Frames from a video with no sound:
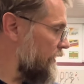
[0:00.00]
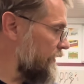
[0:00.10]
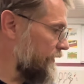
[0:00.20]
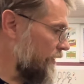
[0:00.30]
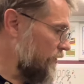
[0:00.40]

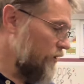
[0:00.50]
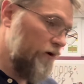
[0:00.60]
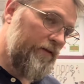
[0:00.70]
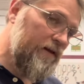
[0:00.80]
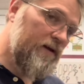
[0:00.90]
And now
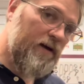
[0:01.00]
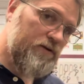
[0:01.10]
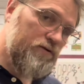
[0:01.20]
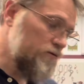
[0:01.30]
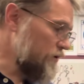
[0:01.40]
all the
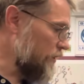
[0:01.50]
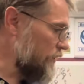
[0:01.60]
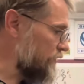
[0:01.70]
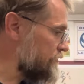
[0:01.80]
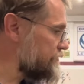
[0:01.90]
EXU
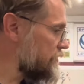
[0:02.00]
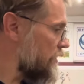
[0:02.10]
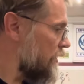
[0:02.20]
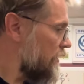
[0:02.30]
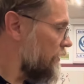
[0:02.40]
cars
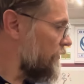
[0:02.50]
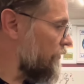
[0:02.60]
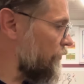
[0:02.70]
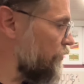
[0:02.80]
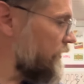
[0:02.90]

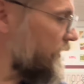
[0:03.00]
would have